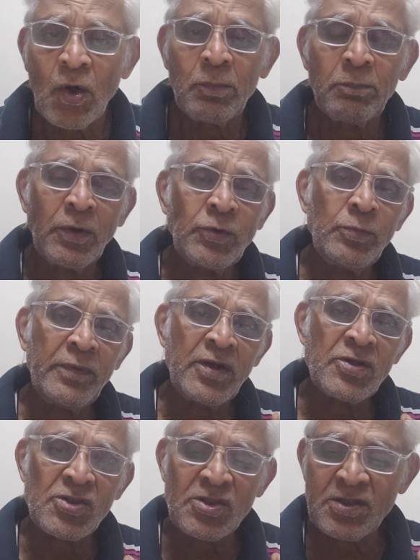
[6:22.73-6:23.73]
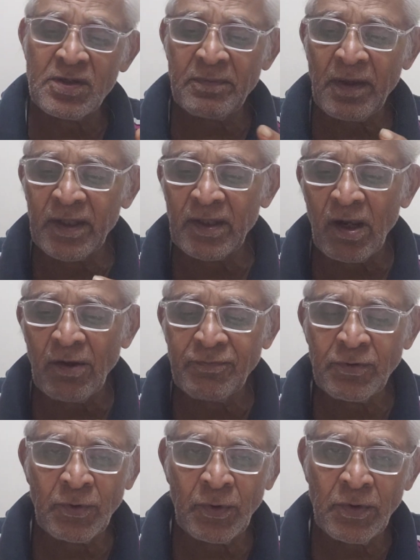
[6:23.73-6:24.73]
Manu means, as all
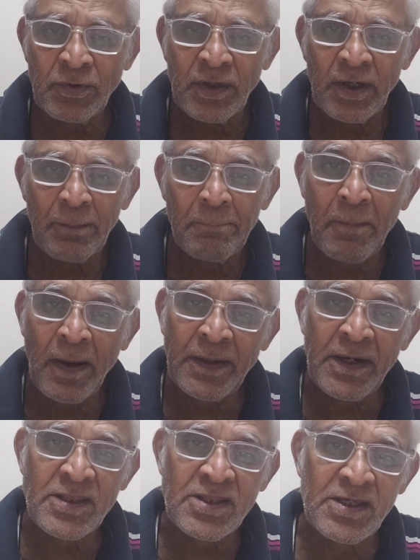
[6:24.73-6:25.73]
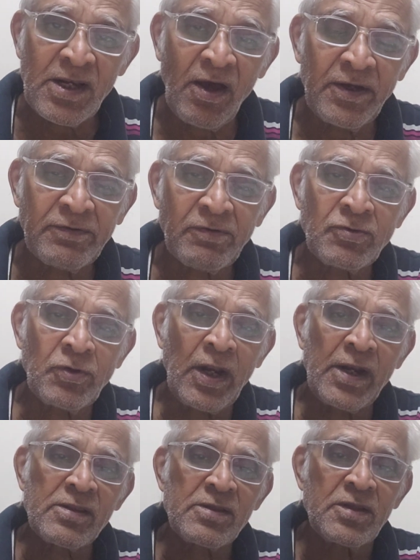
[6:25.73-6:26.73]
of you know, Manana Sila, it was known
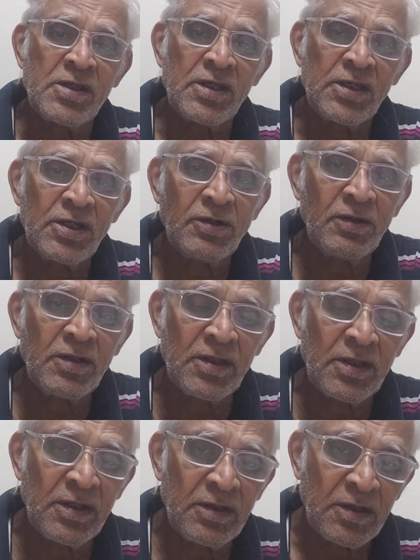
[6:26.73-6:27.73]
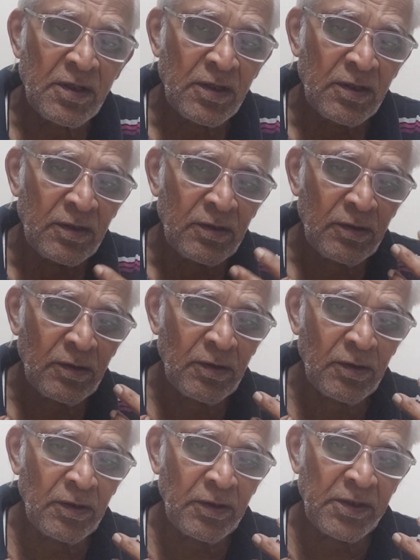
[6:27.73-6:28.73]
as. It is
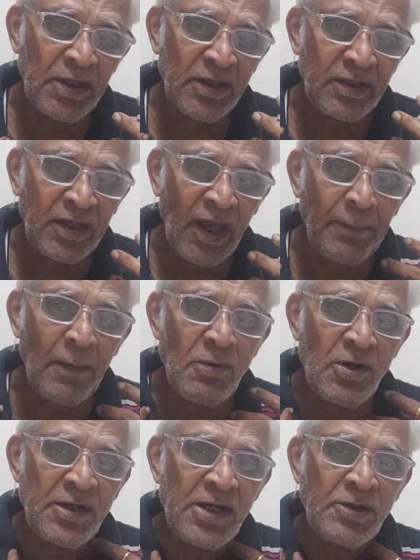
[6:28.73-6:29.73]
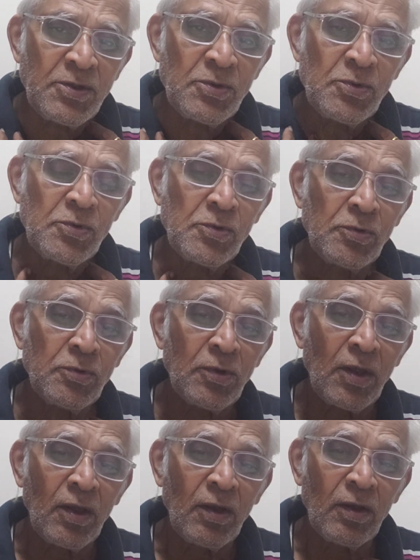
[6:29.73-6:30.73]
he has the capability to
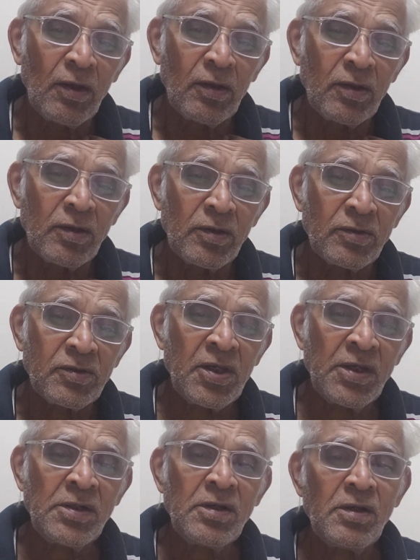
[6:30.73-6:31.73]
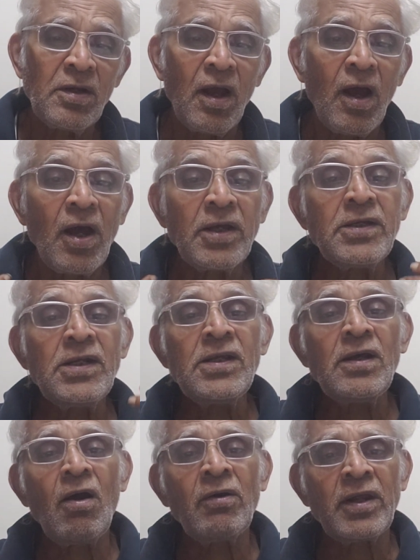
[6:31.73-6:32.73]
think
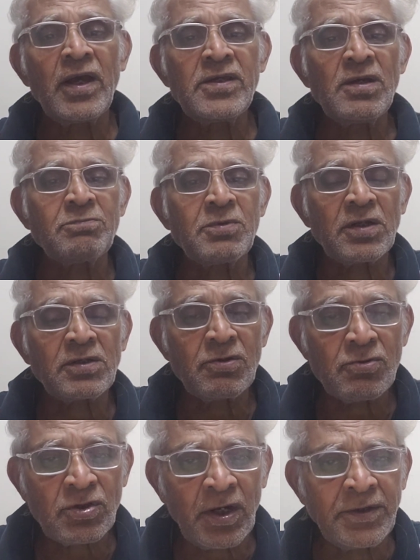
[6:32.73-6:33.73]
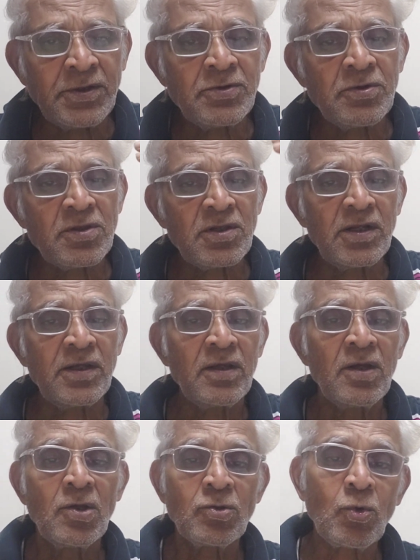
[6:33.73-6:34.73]
highly on high objectives
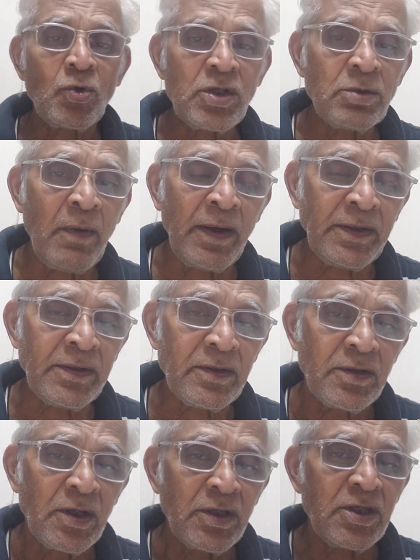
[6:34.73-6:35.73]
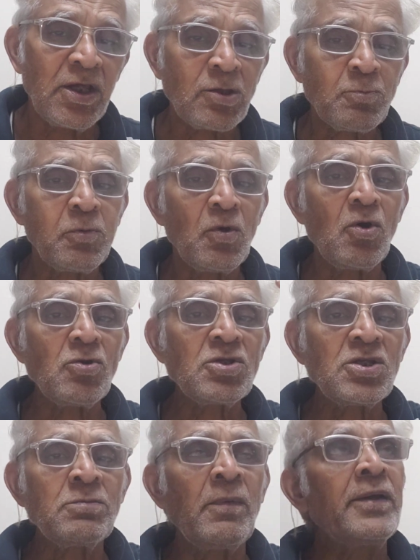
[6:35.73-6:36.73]
continuously through his mind. He explores
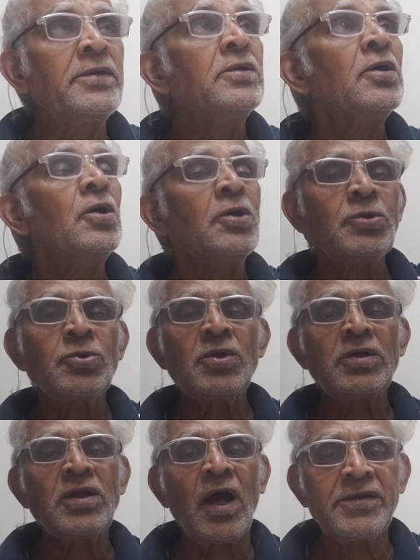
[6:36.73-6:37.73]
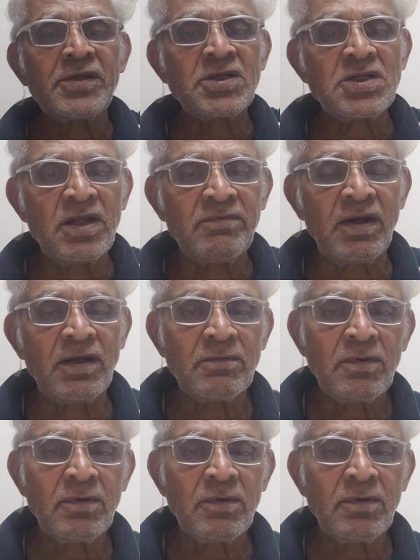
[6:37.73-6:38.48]
his mind to the highest level.